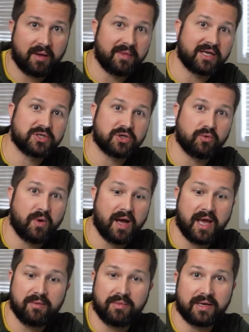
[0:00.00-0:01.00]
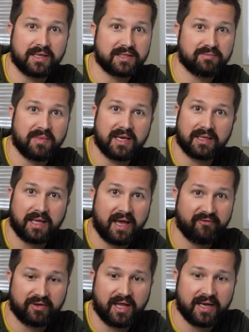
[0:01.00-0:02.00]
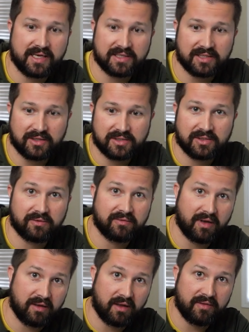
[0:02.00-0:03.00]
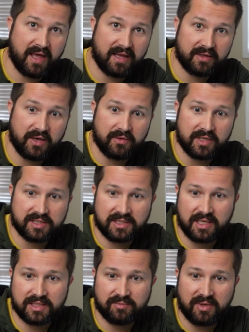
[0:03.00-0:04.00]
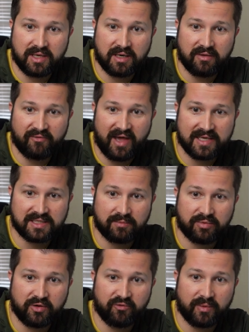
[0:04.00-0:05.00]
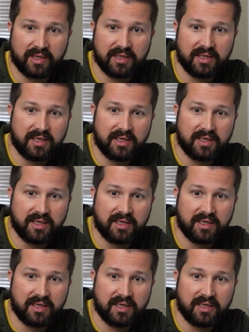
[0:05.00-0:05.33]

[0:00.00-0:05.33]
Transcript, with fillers: I'm not sure why, but it's made life a lot easier. So on that note, it's it's been a vast improvement.